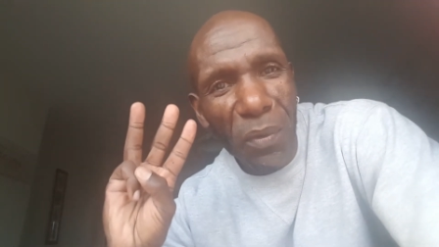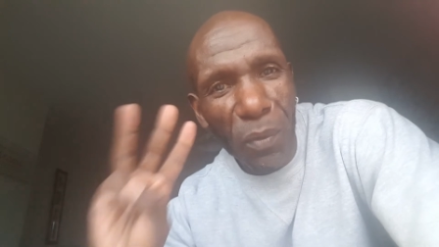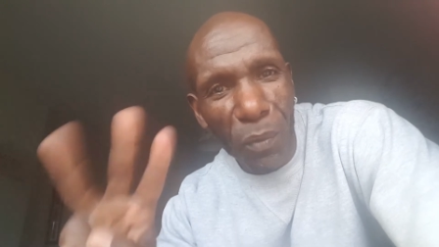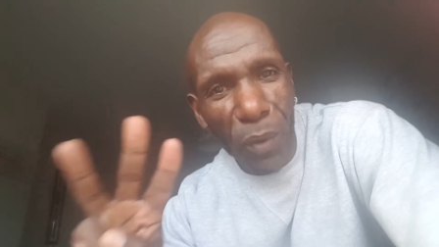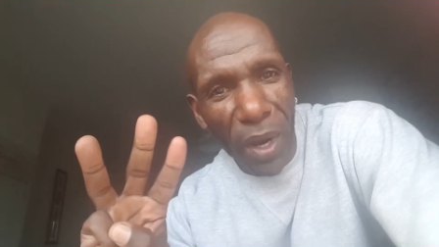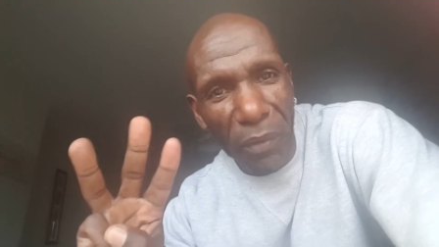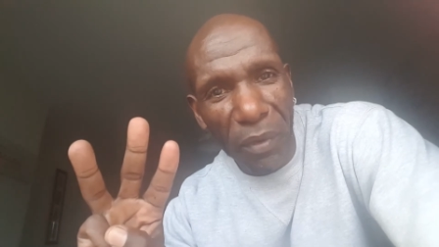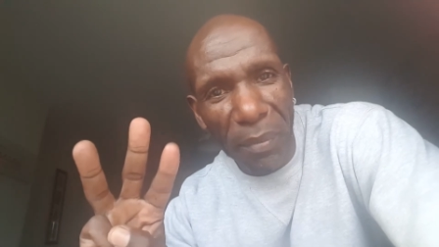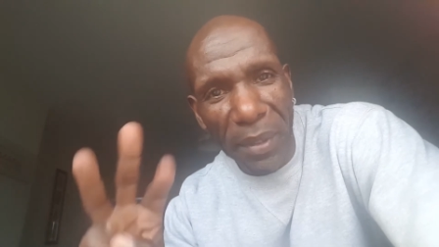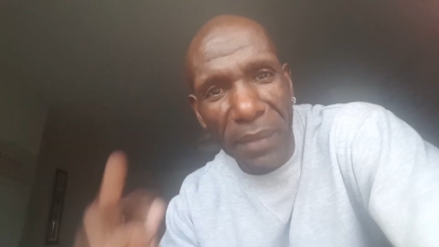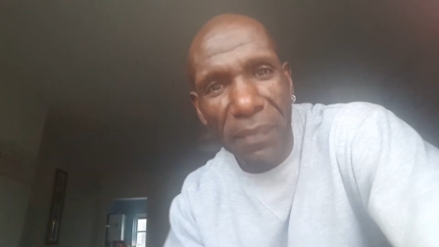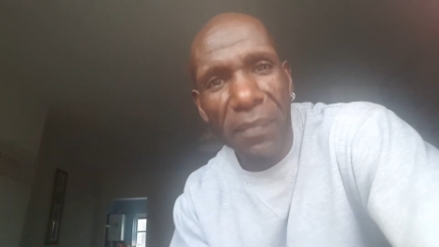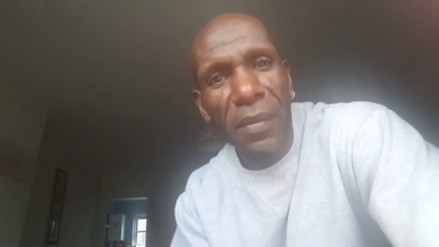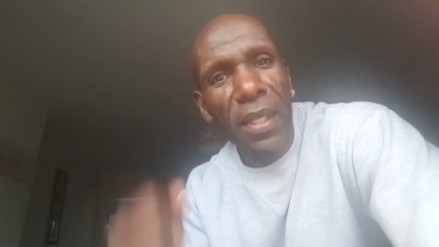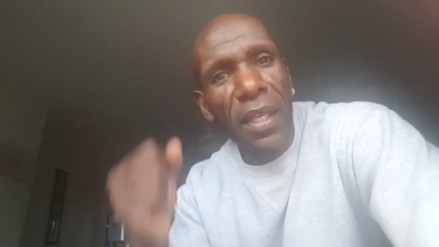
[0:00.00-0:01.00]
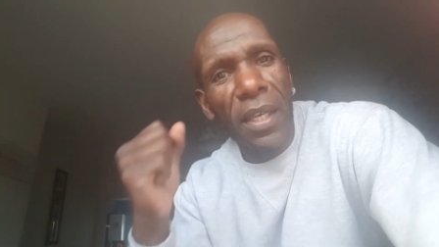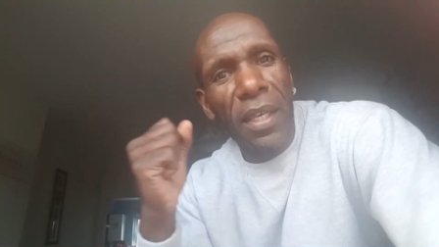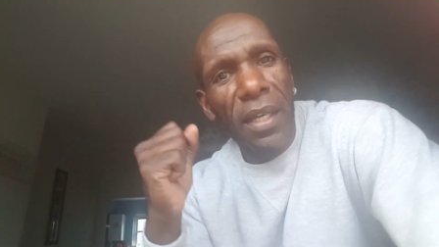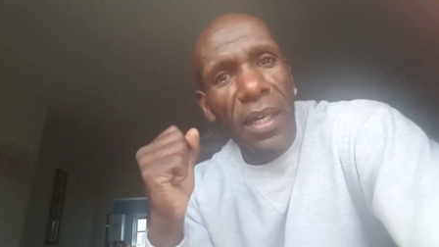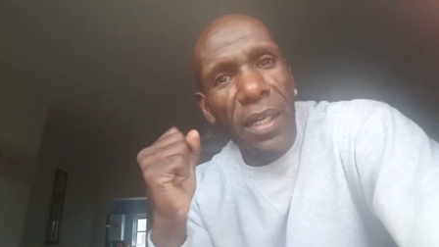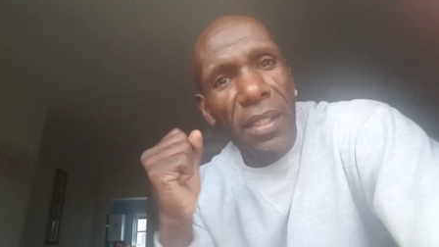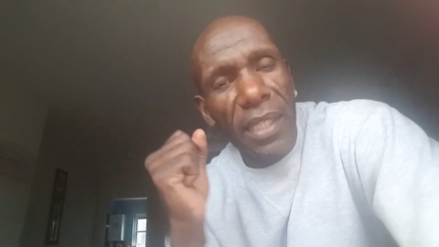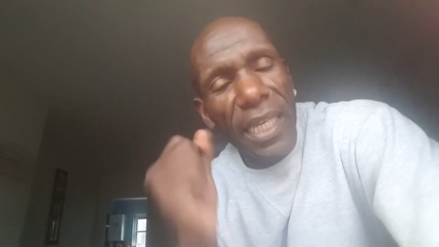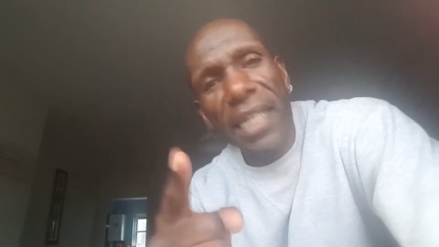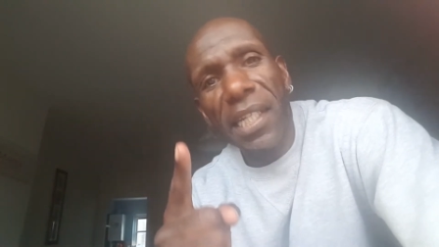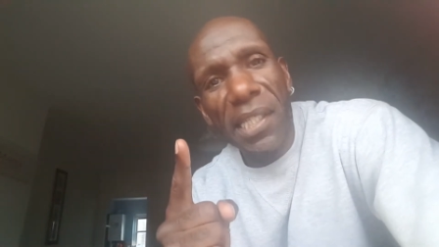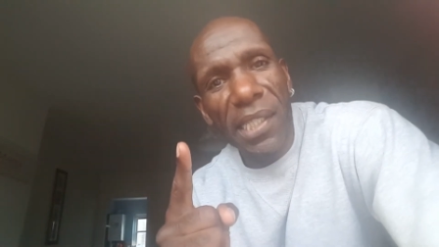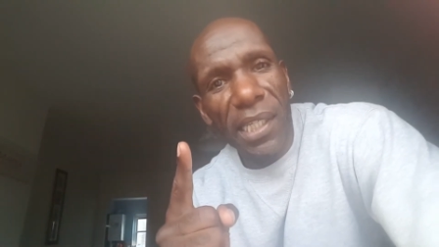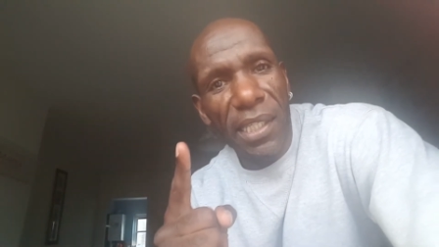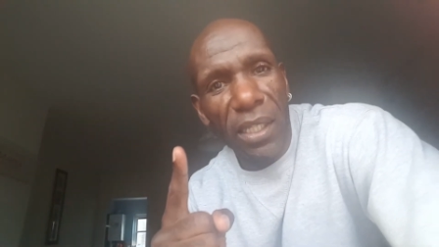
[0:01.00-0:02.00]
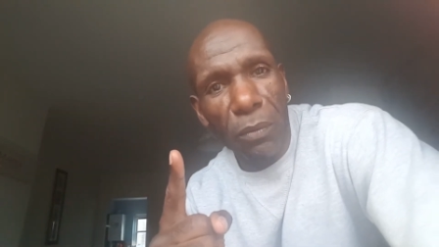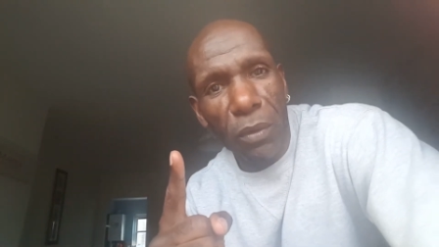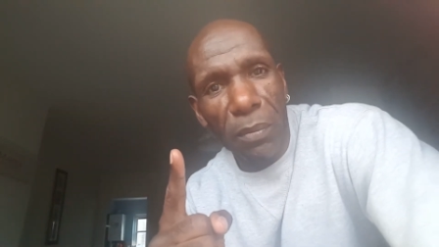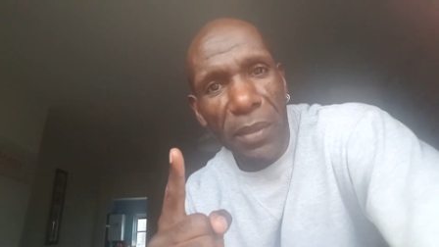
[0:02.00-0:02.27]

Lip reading: white women. The inner city